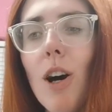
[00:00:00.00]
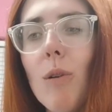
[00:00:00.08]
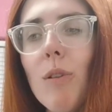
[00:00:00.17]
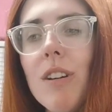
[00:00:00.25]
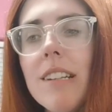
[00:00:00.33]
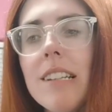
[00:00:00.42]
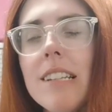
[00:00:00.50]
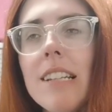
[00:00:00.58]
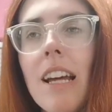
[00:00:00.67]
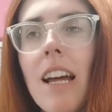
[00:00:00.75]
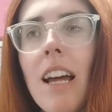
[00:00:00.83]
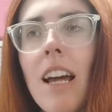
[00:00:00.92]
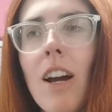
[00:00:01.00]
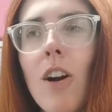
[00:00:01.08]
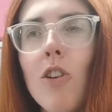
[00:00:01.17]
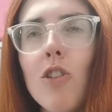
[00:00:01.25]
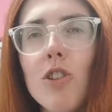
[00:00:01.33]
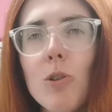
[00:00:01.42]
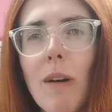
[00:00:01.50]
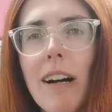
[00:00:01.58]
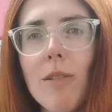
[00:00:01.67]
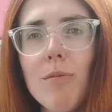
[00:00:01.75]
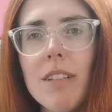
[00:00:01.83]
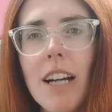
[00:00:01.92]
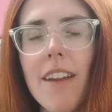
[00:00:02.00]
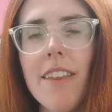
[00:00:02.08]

I was underwhelmed.